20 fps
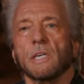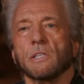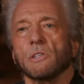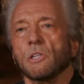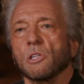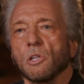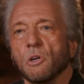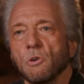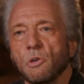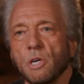in
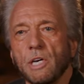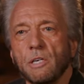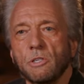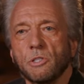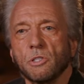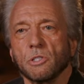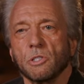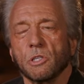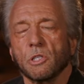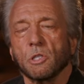the
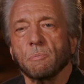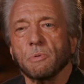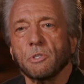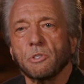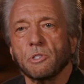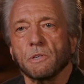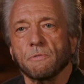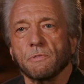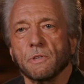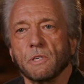location in the
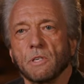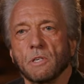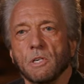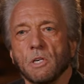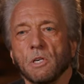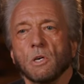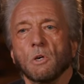Pacific